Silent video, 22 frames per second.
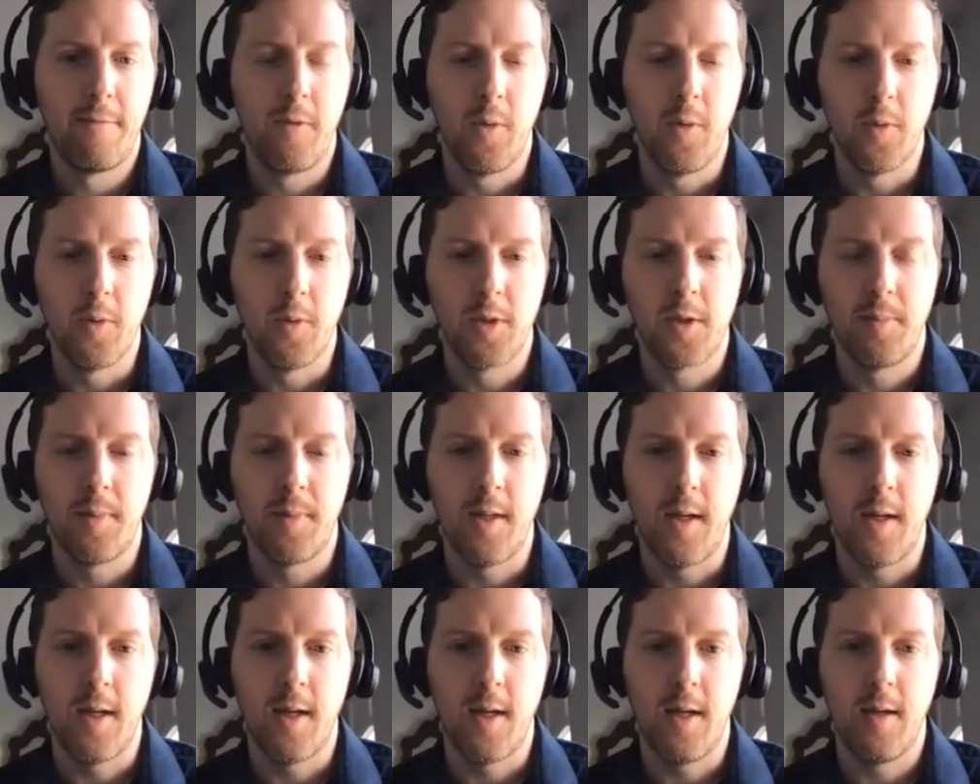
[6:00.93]
fuel
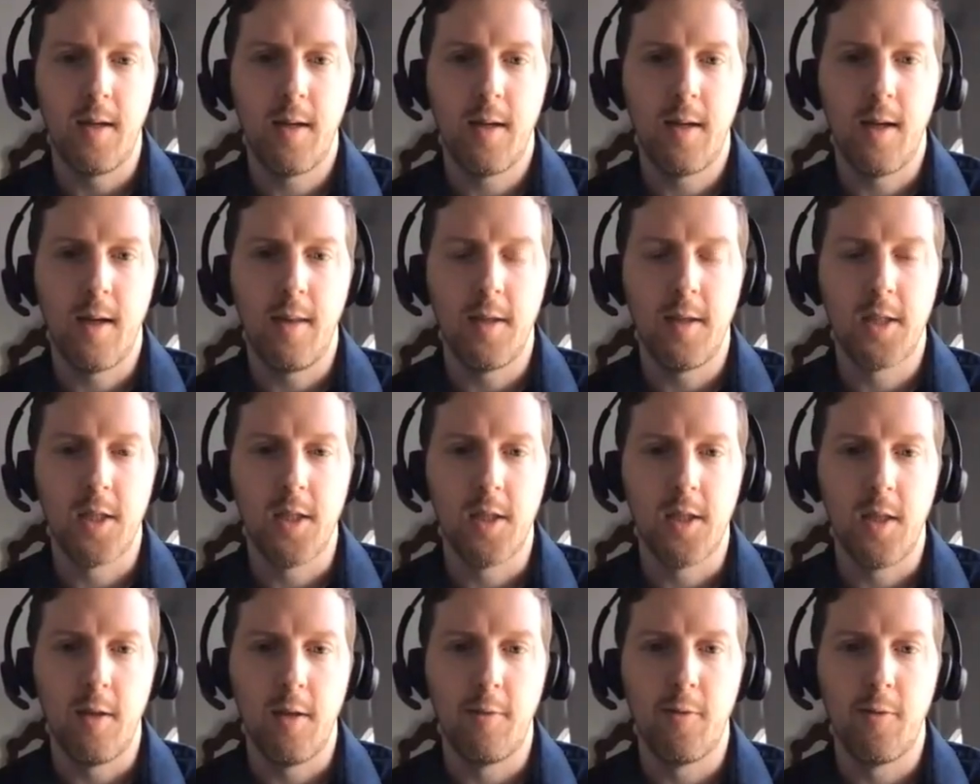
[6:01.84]
supply, and this
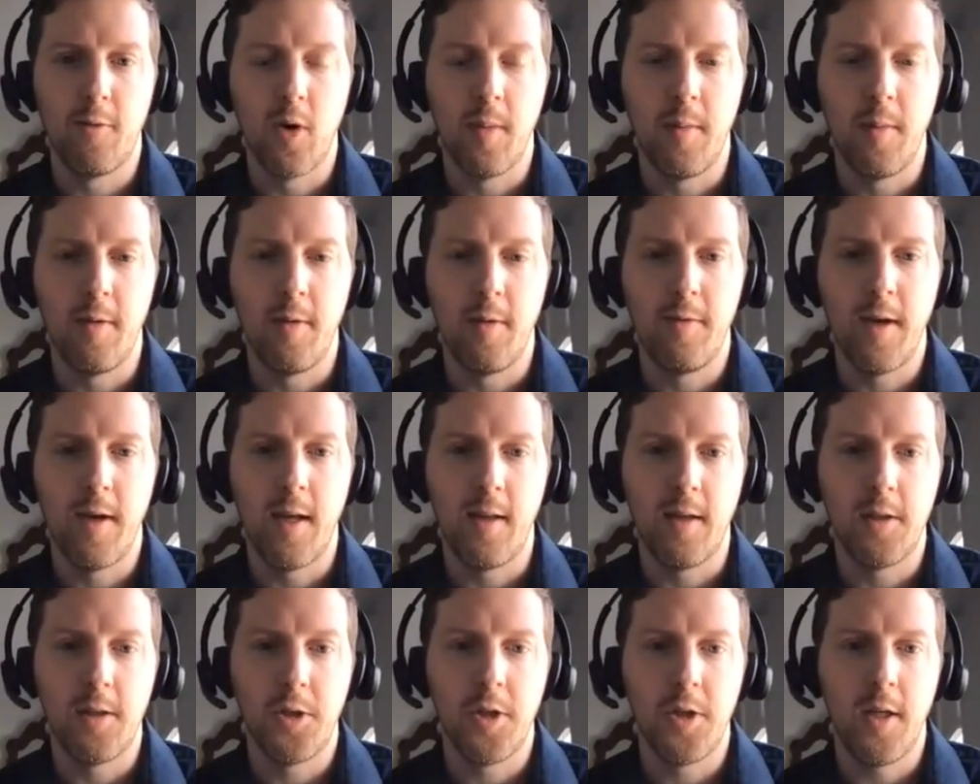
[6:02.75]
is in the form of
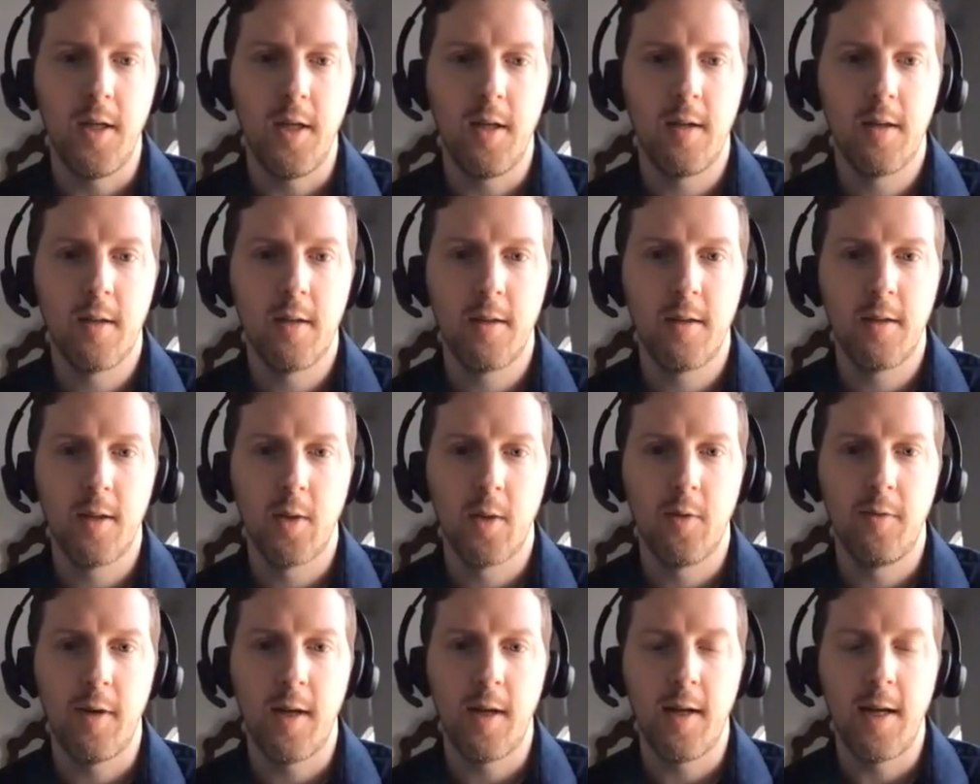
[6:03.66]
LNG,
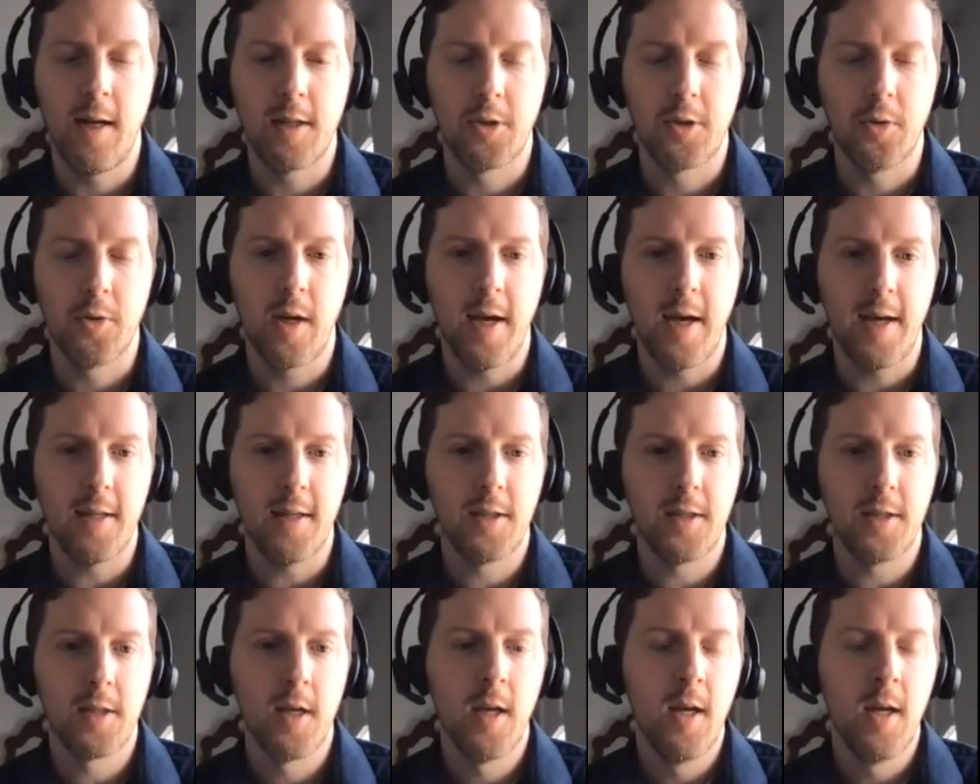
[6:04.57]
liquefied natural
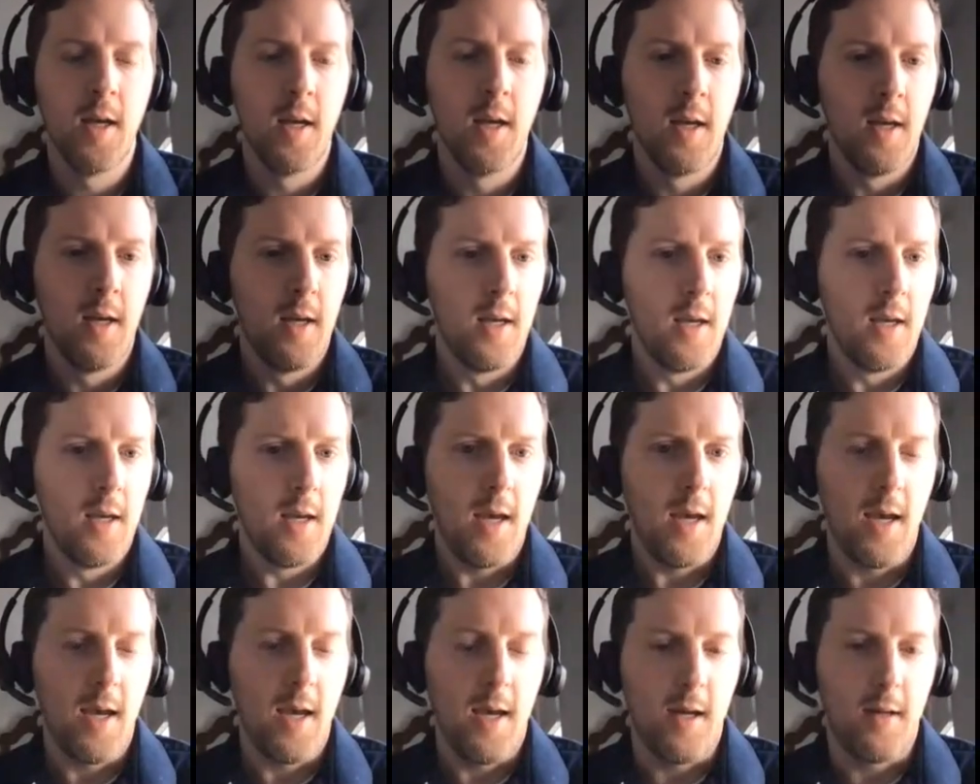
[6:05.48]
gas.
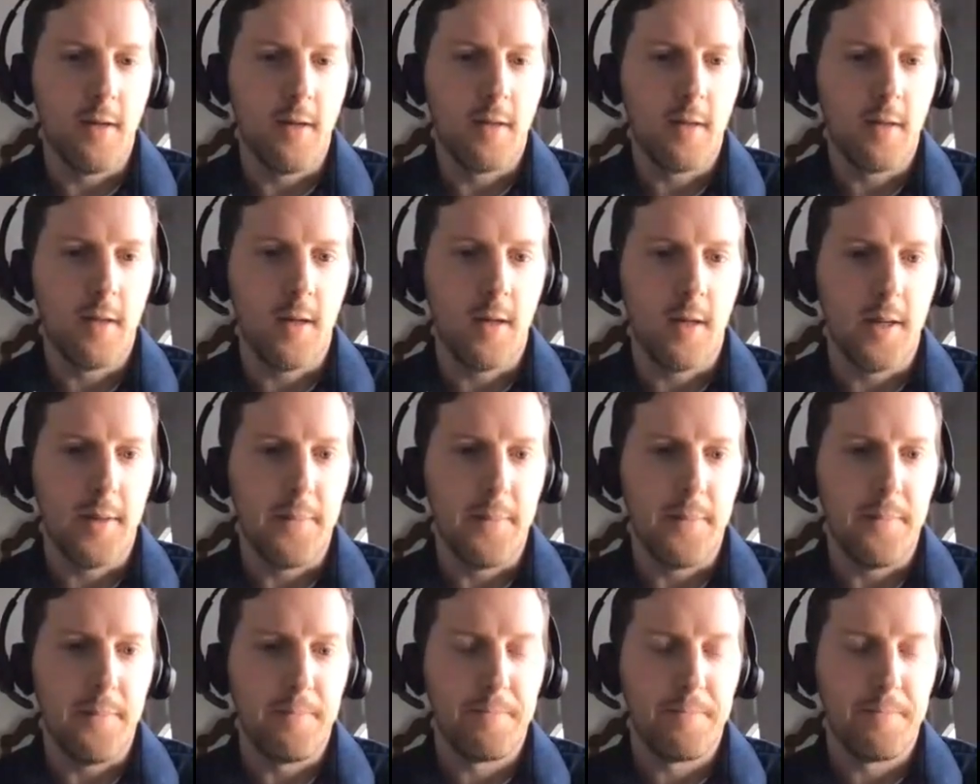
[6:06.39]
And
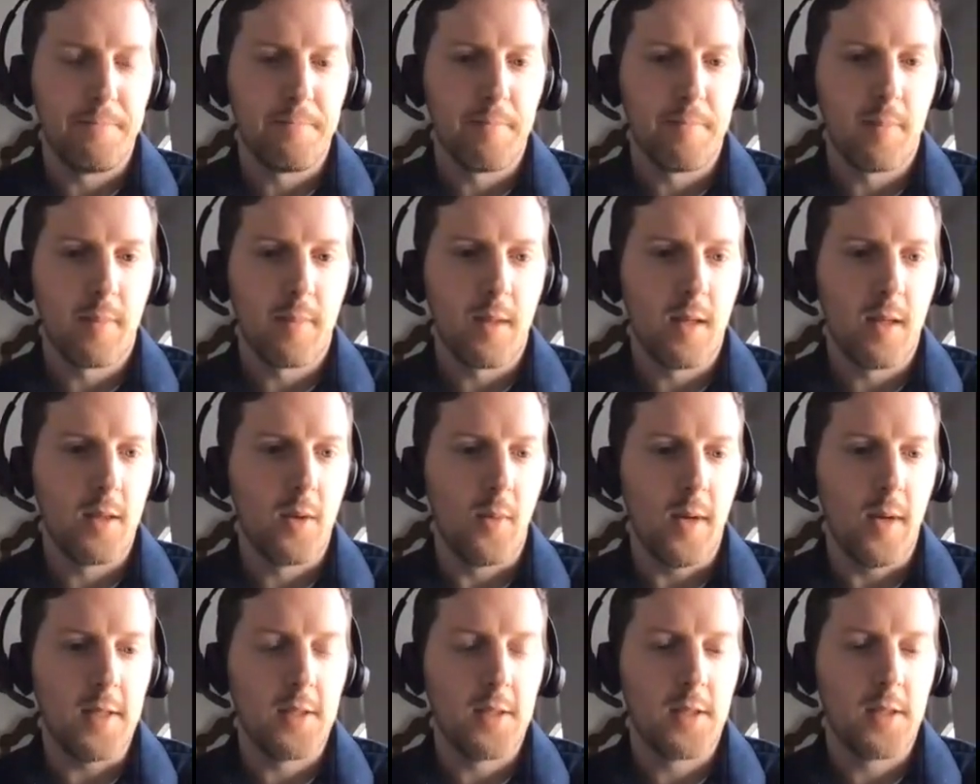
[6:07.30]

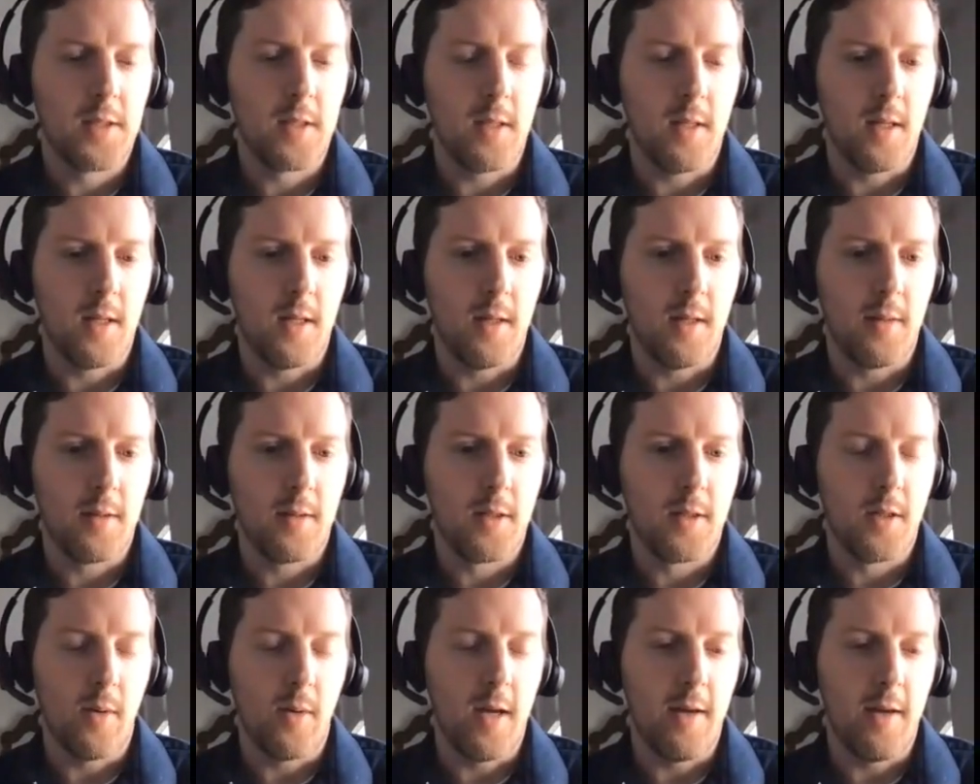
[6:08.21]
the rest
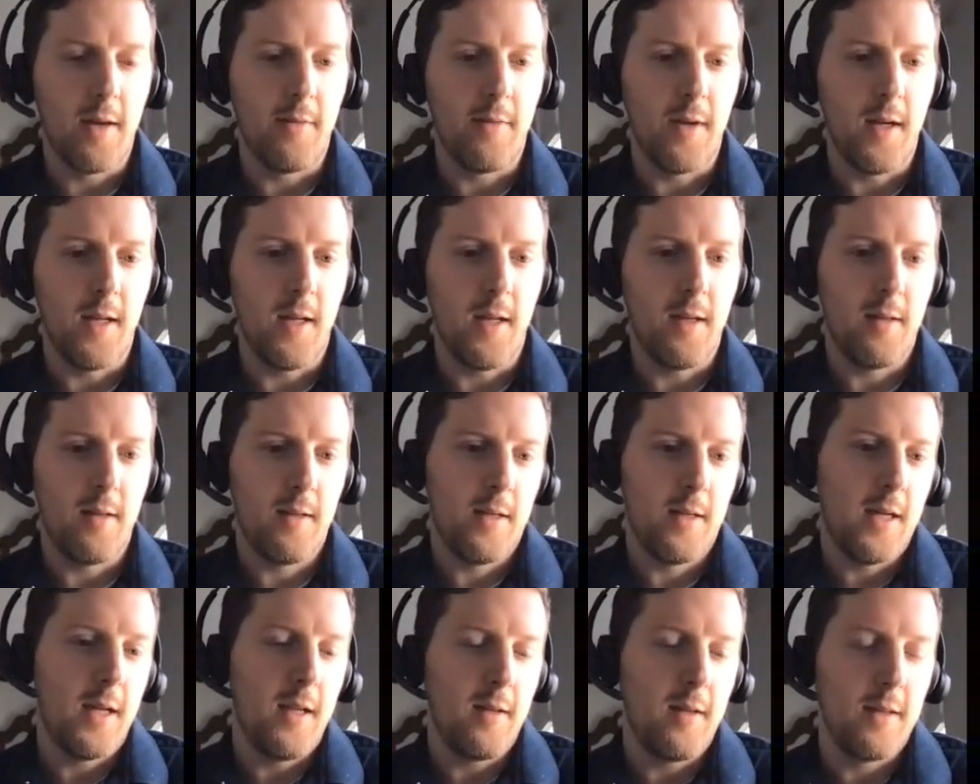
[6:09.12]
don't have any.
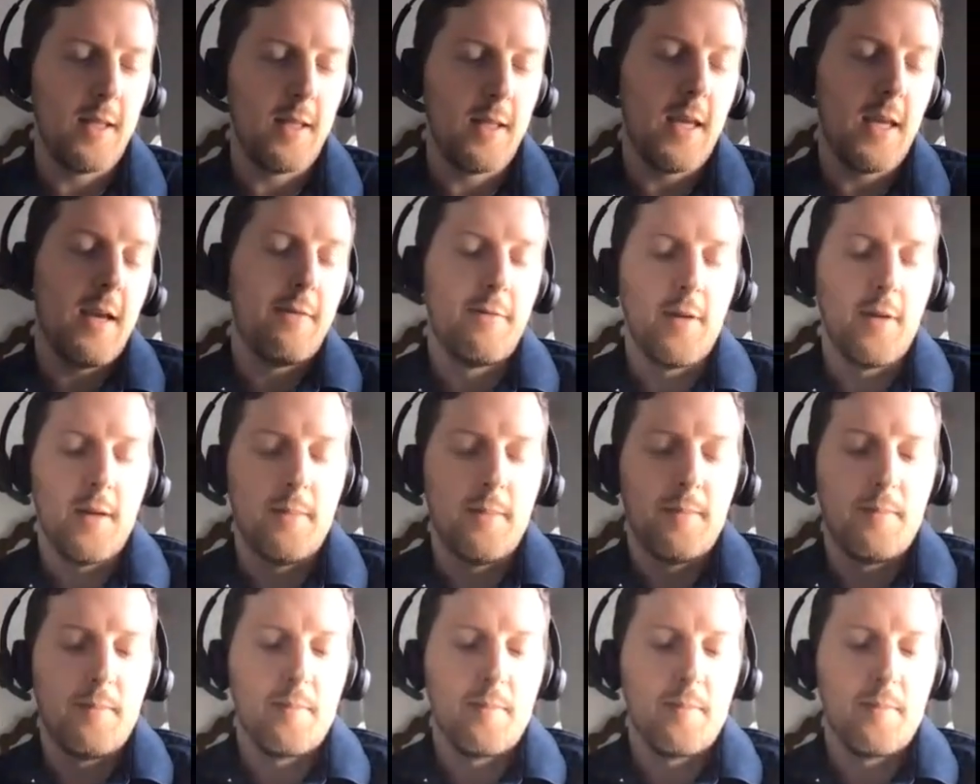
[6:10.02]
They have